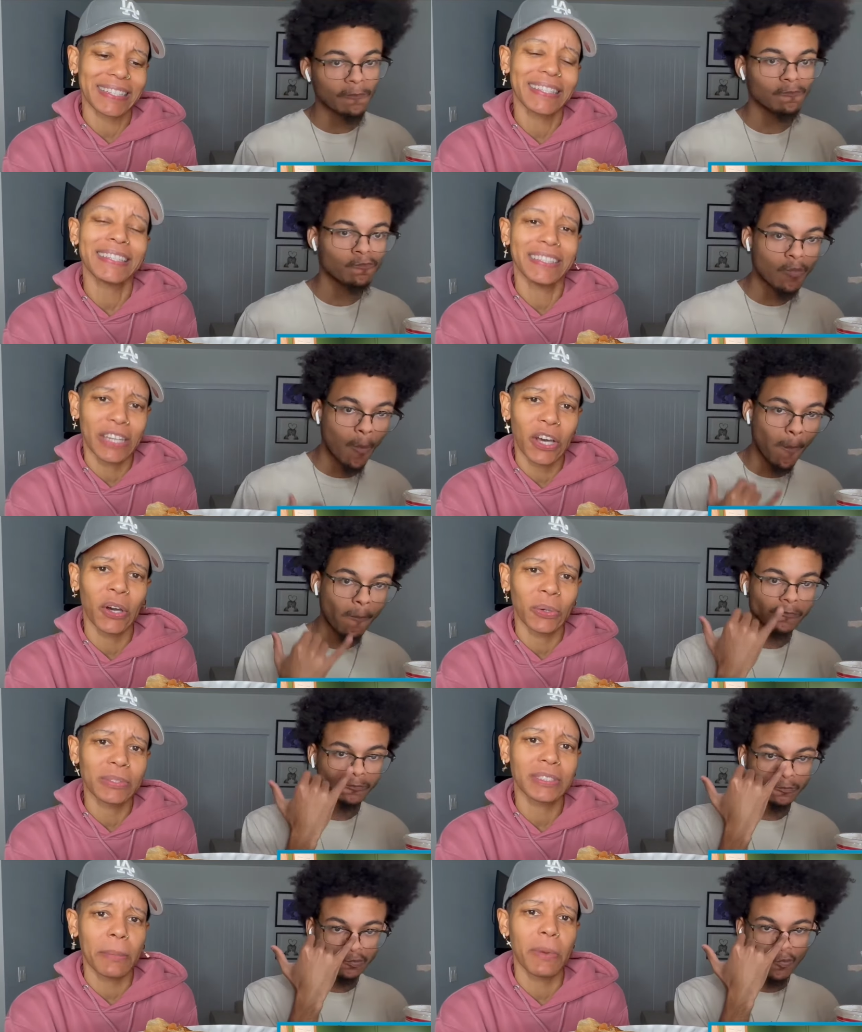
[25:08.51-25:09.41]
Speaker 1: You know,
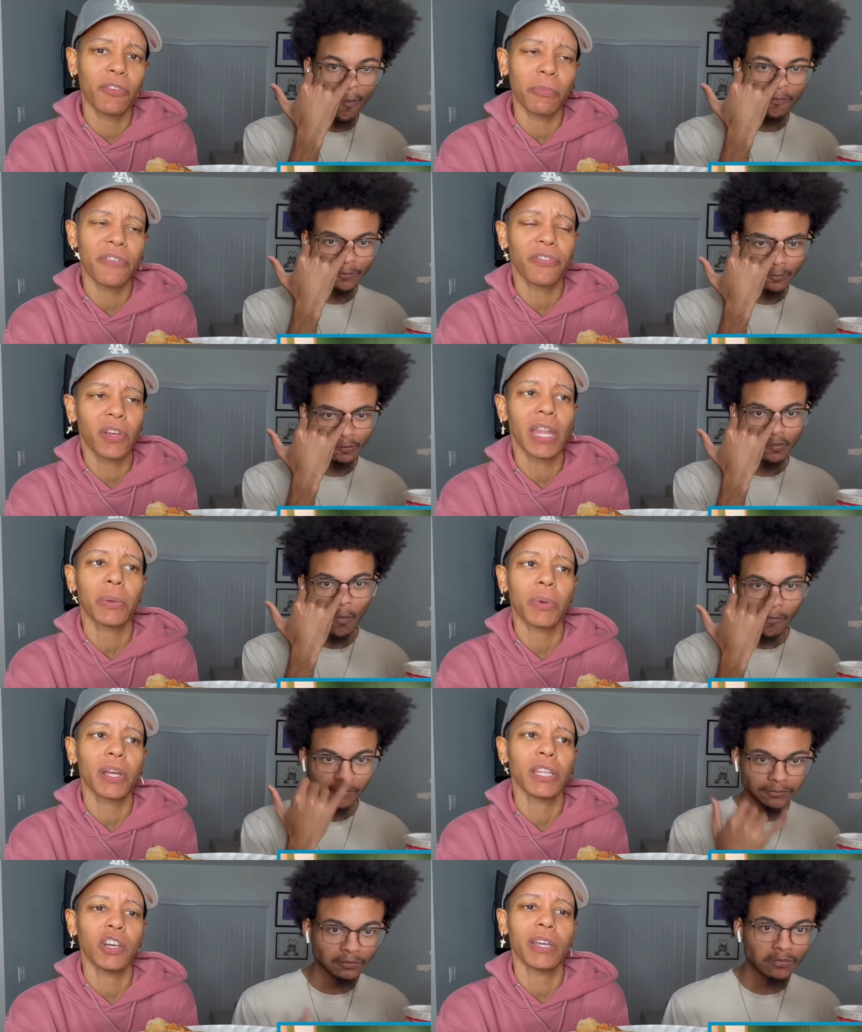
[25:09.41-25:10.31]
some of them I feel like
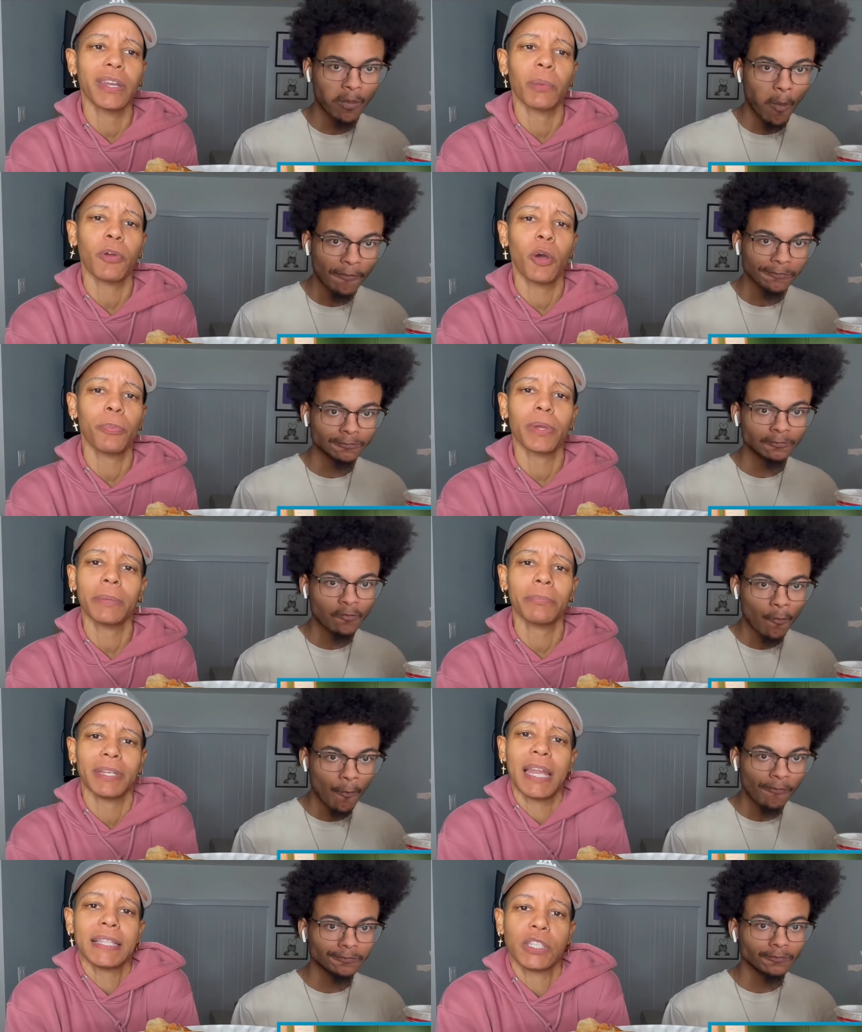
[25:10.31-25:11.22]
were a little inappropriate,
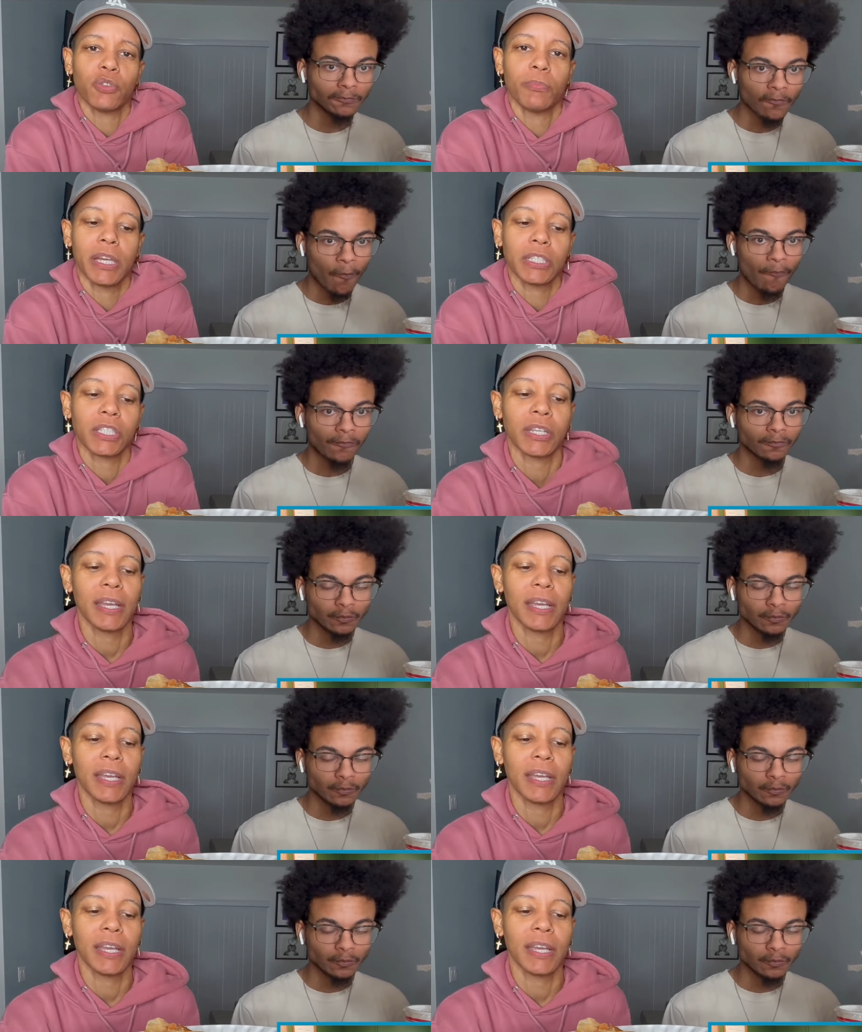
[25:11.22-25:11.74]
but not too much.